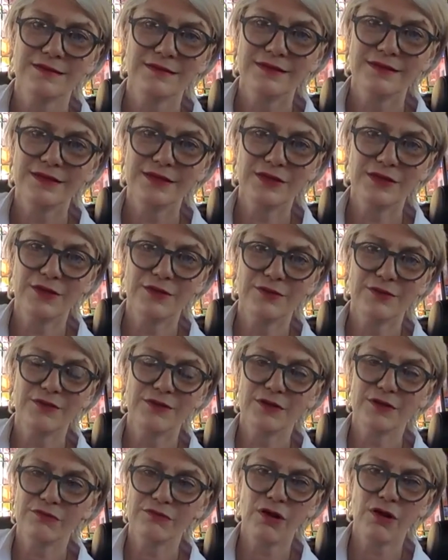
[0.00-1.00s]
you know,
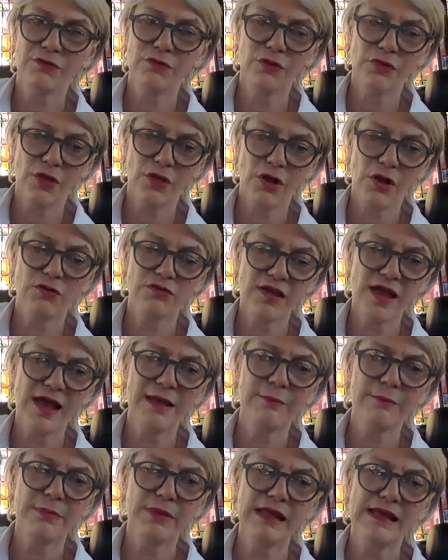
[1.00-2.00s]
corona the whole
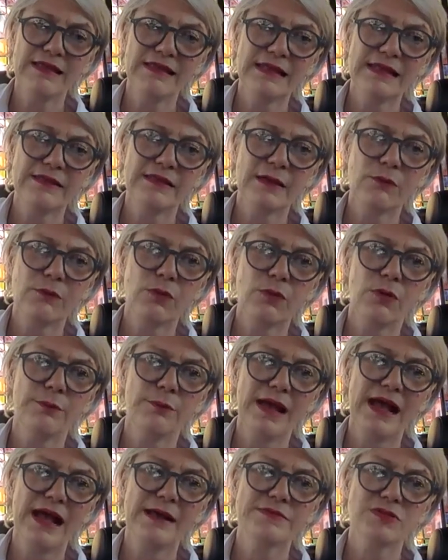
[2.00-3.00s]
time, but I think they want
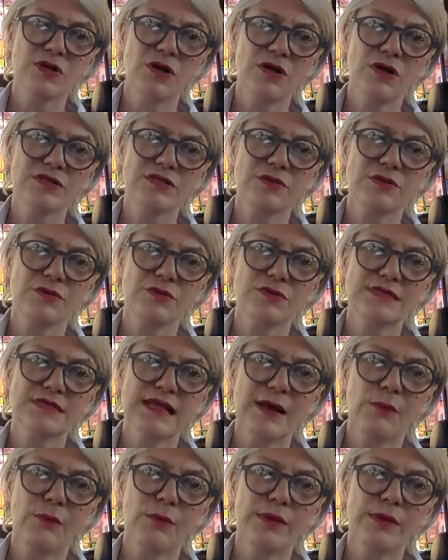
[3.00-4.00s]
perhaps articles
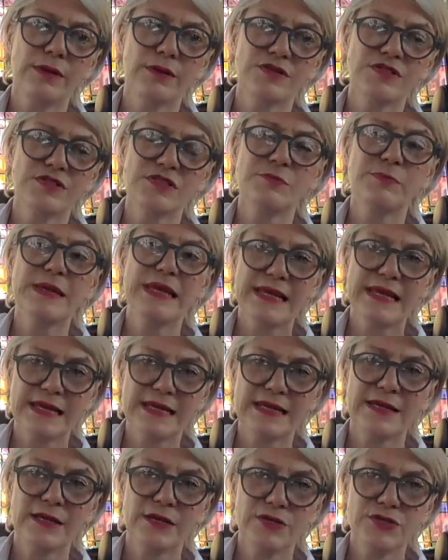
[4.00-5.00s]
that will speak
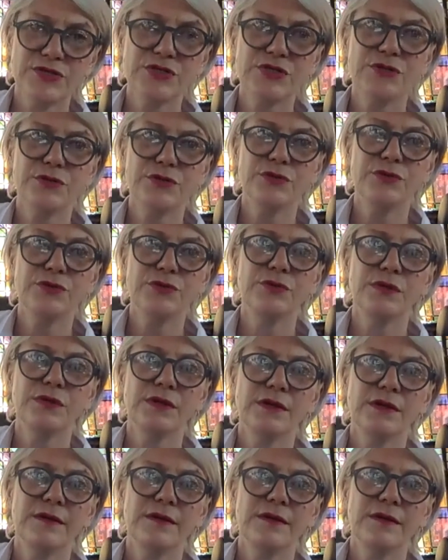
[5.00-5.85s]
to